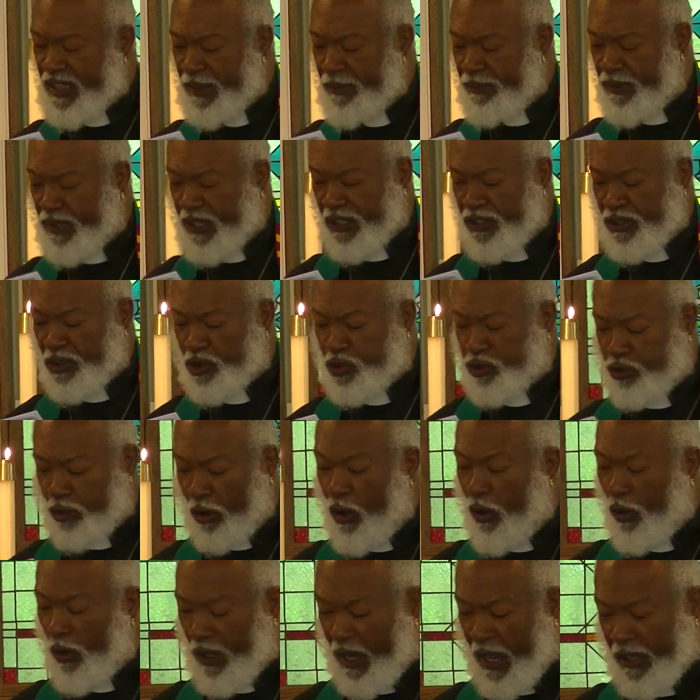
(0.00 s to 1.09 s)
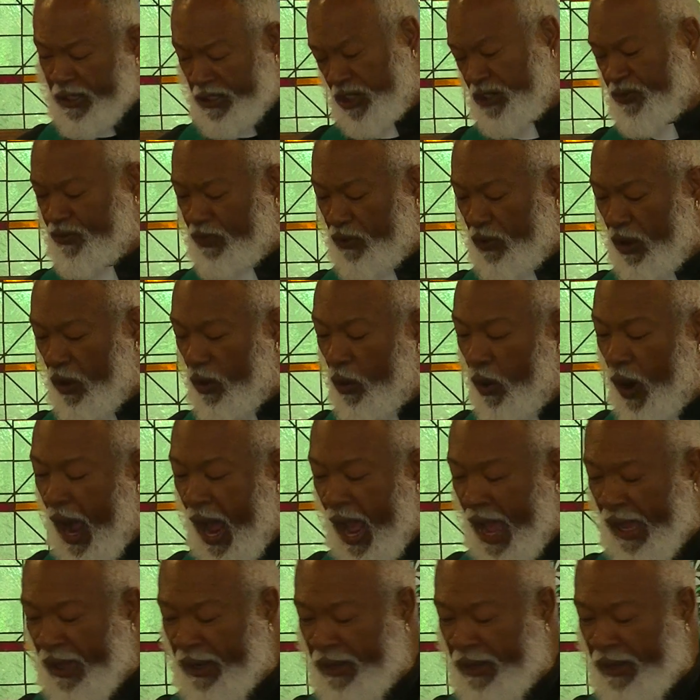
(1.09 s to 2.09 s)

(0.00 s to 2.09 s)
them control us for a while.